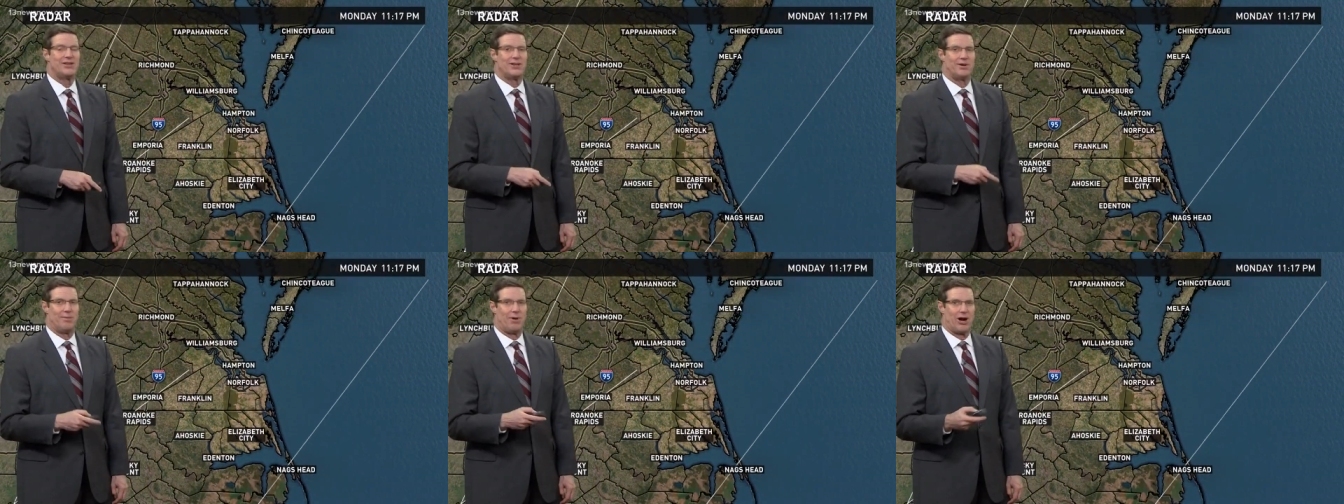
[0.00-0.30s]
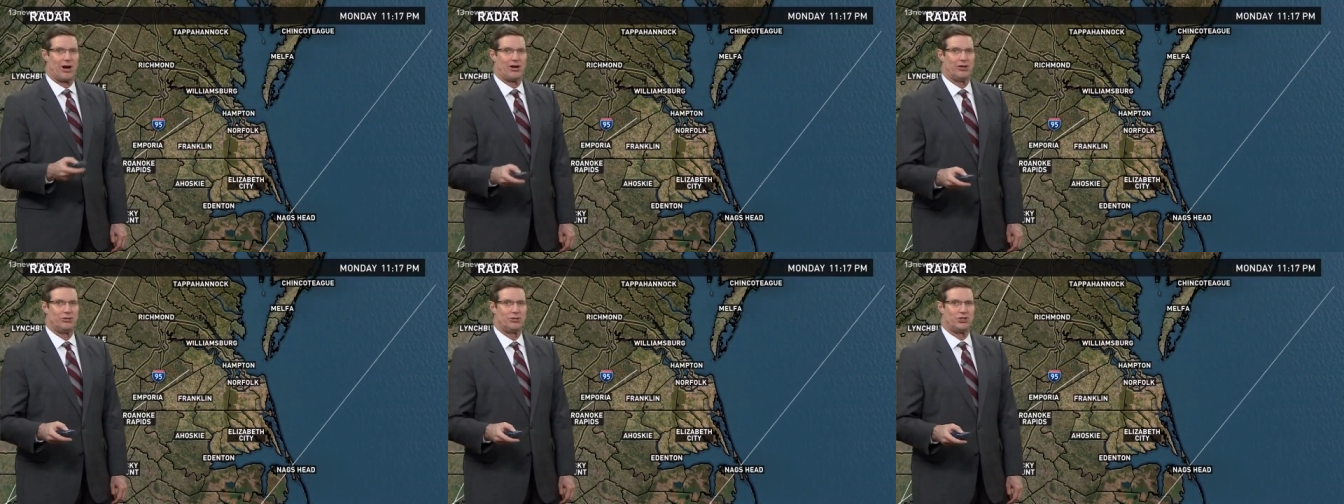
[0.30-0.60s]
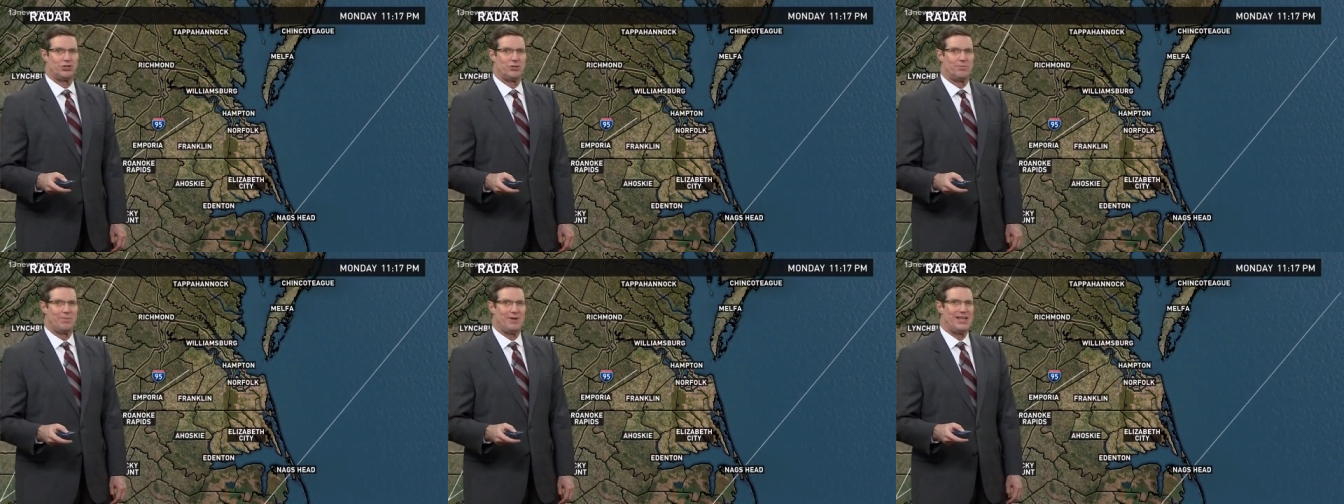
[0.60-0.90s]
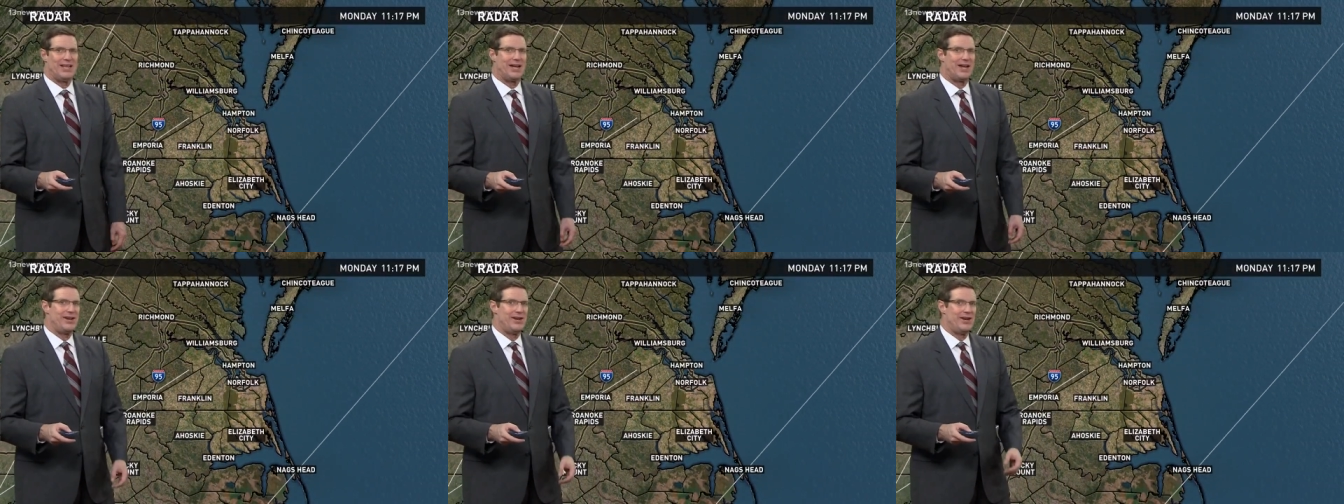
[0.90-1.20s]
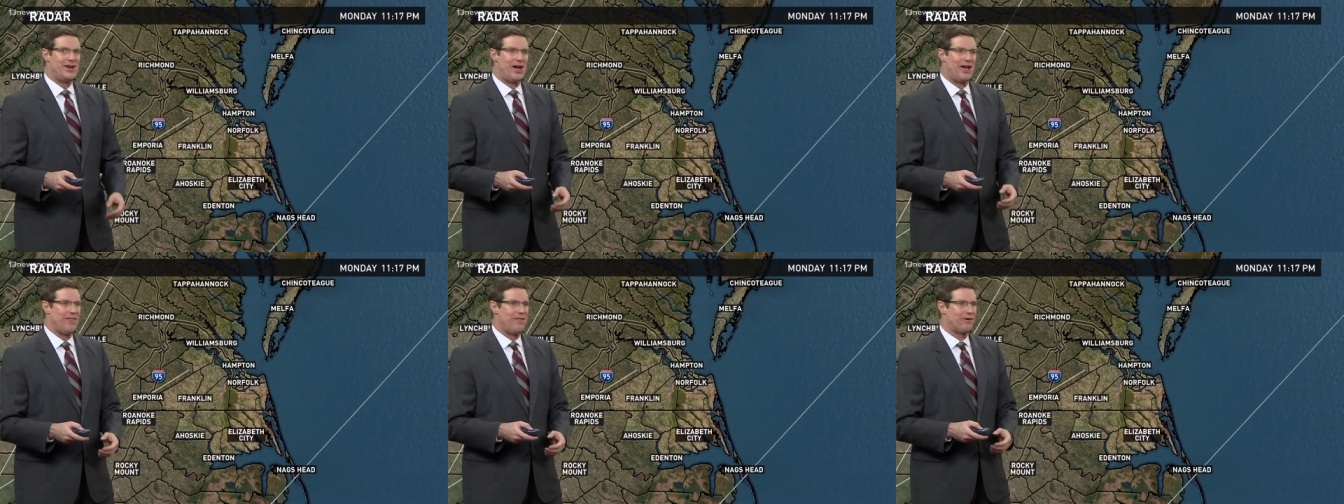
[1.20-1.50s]
Tomorrow should be
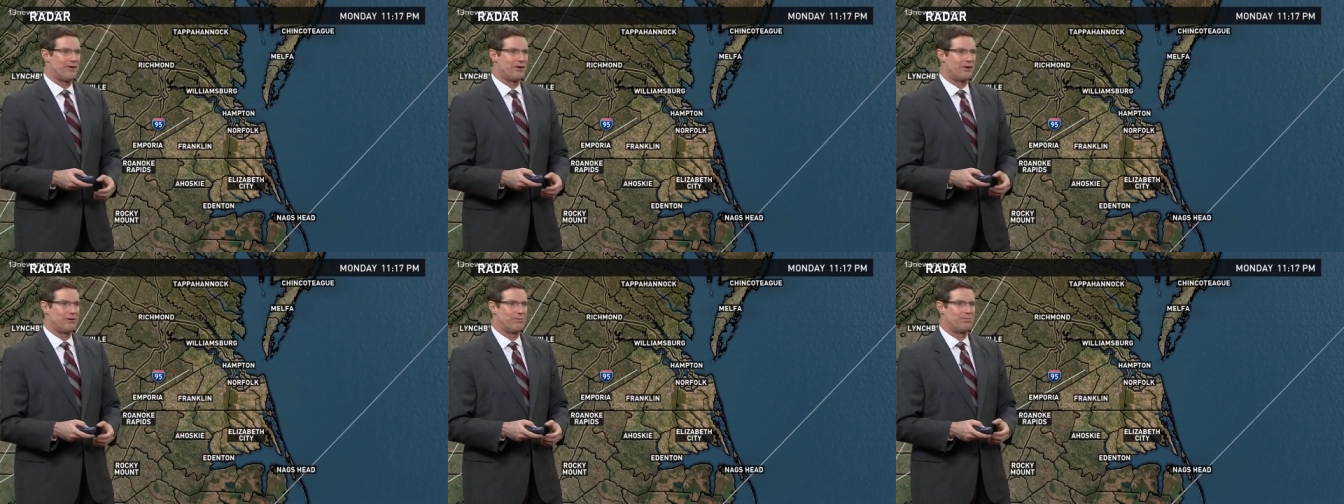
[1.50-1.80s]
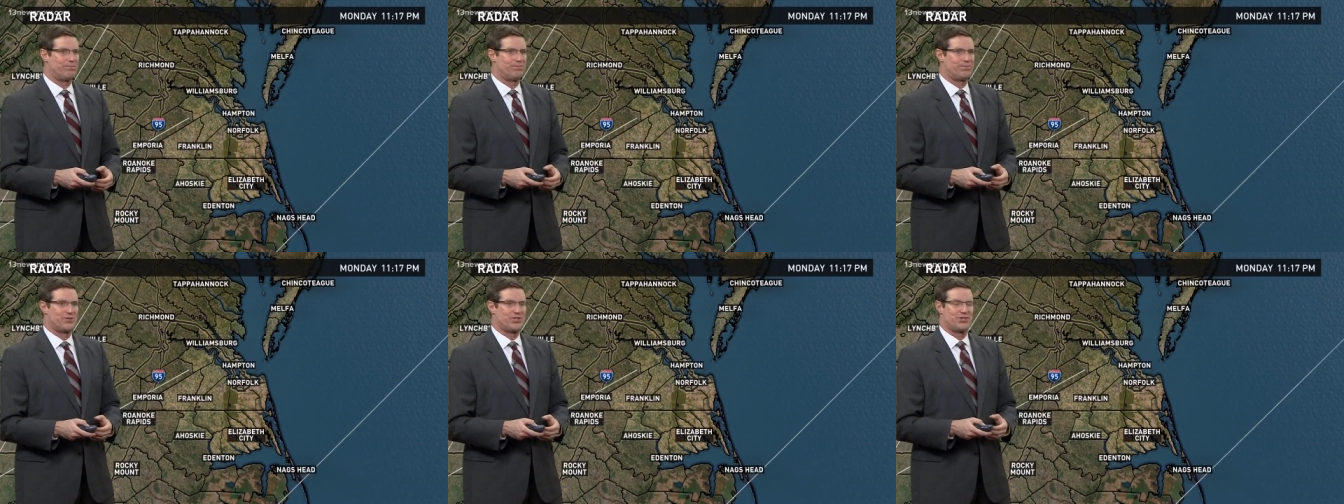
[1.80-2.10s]
another